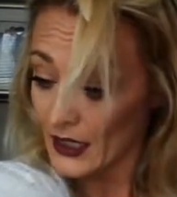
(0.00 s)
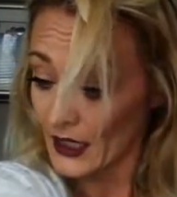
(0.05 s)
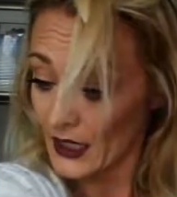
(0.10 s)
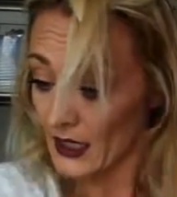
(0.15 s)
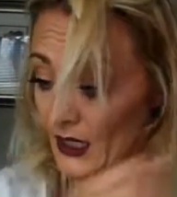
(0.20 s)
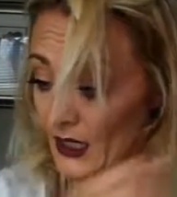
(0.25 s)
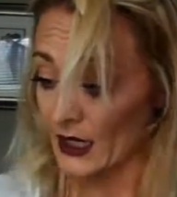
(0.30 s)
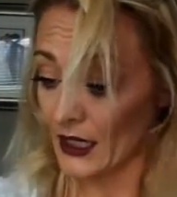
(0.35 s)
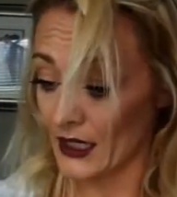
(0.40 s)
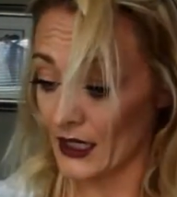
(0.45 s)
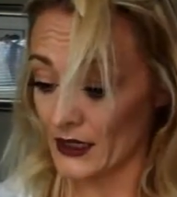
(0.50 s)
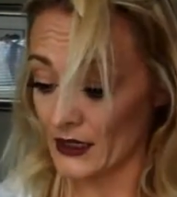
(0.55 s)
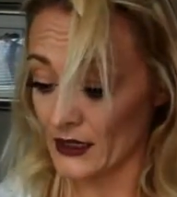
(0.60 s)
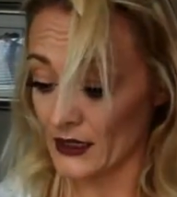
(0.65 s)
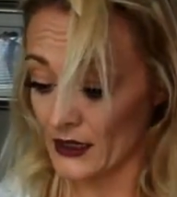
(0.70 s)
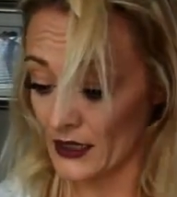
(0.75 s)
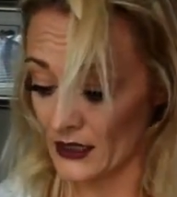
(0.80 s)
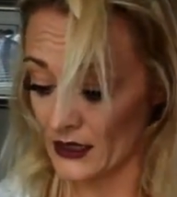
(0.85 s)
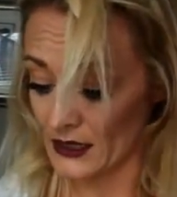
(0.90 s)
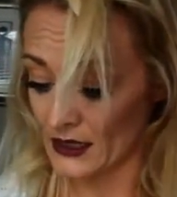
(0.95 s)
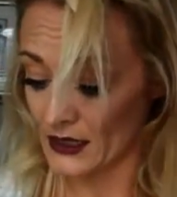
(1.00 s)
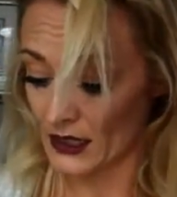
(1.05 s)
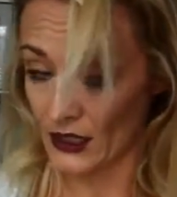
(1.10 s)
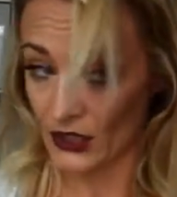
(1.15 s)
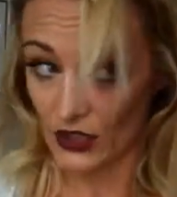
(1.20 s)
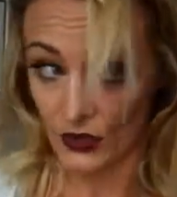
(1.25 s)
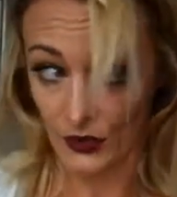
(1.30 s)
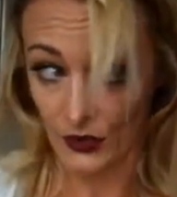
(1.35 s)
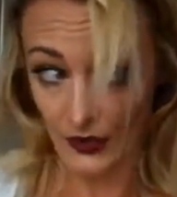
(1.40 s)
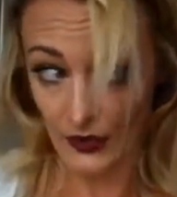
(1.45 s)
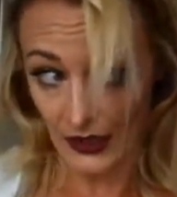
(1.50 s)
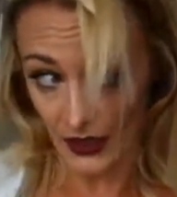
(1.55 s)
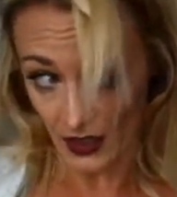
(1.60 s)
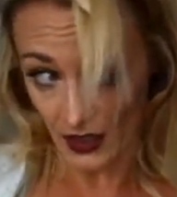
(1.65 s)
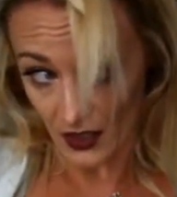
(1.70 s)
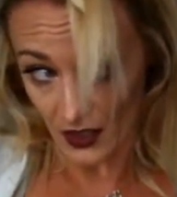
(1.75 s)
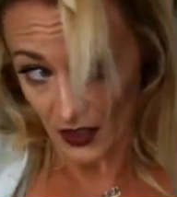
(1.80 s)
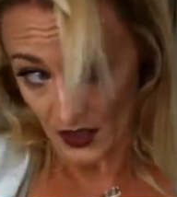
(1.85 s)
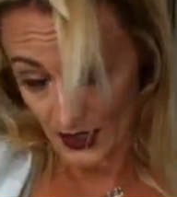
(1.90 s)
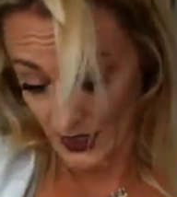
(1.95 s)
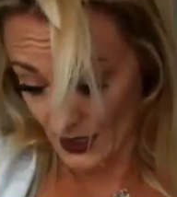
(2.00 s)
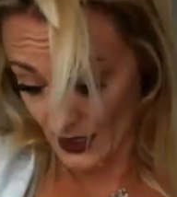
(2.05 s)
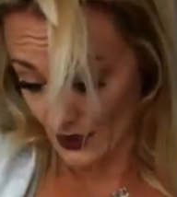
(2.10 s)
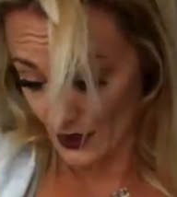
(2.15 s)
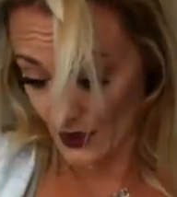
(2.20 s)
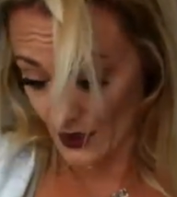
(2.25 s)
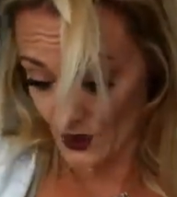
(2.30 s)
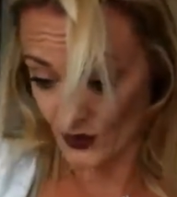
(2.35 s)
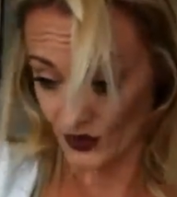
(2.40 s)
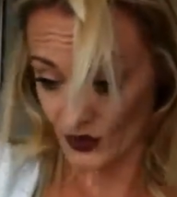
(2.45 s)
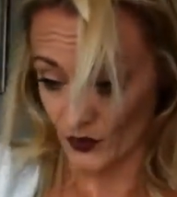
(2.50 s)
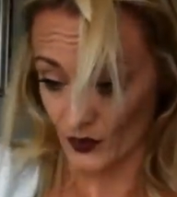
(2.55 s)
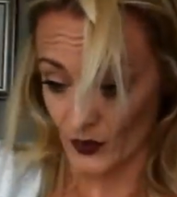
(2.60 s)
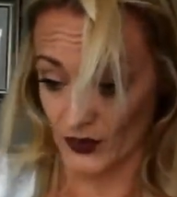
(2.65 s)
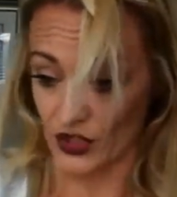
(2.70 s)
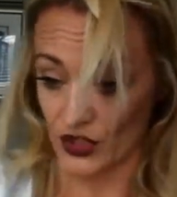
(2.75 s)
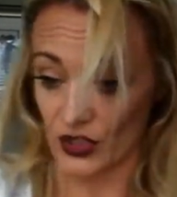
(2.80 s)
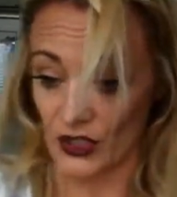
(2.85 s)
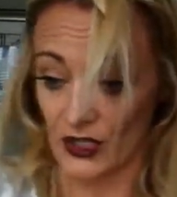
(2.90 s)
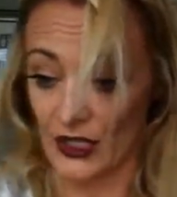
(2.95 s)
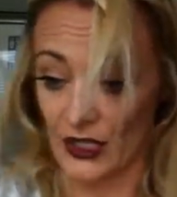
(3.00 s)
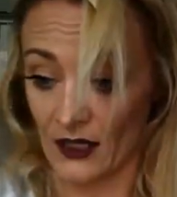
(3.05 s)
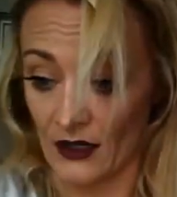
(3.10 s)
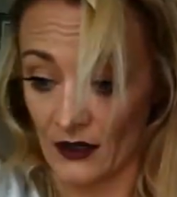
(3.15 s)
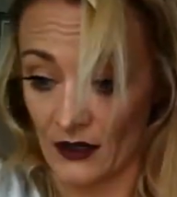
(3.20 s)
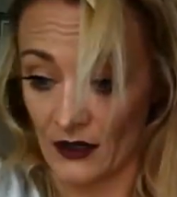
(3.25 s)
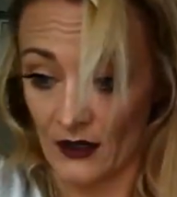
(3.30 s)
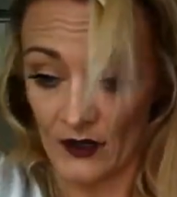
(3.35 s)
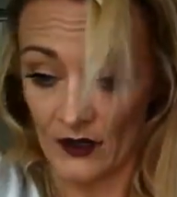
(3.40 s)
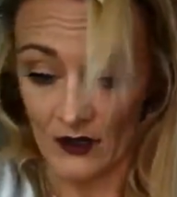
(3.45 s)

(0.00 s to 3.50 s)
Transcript: And continuing on, switching